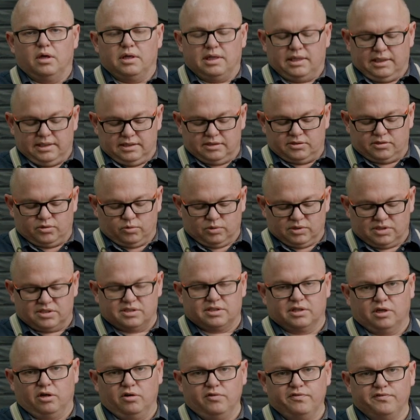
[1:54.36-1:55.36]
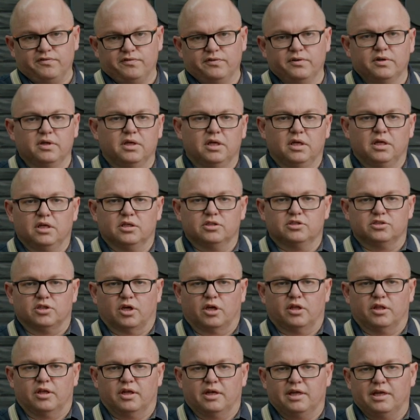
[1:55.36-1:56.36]
into itself
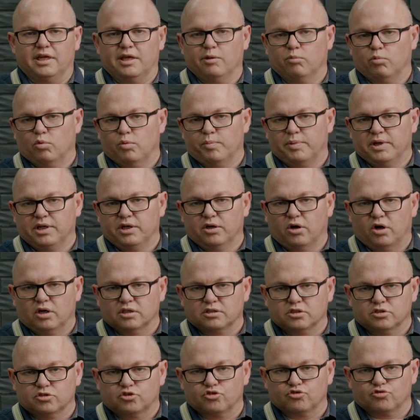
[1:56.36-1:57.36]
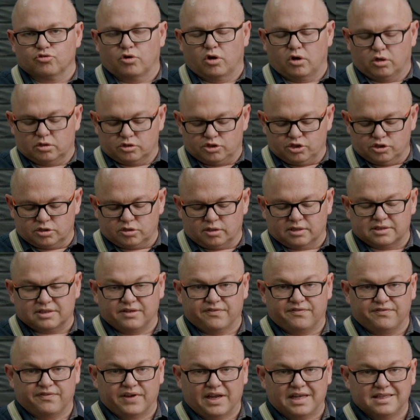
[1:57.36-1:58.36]
so that it will be nice and strong, just like the
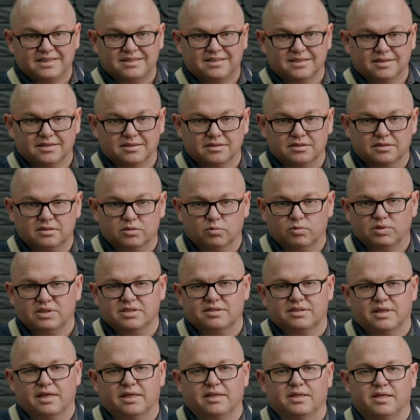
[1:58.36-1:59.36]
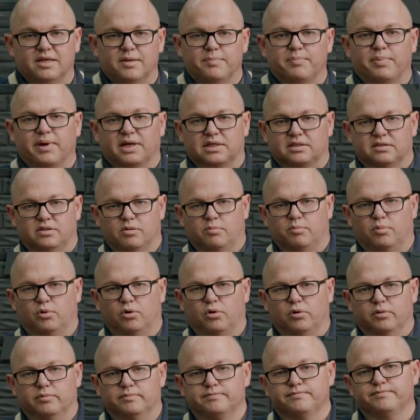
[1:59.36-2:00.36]
face is, to withstand the impact of the
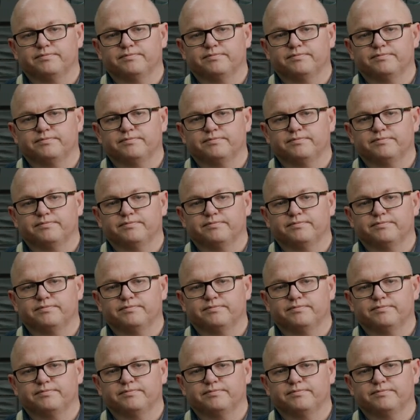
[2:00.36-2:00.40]
ball.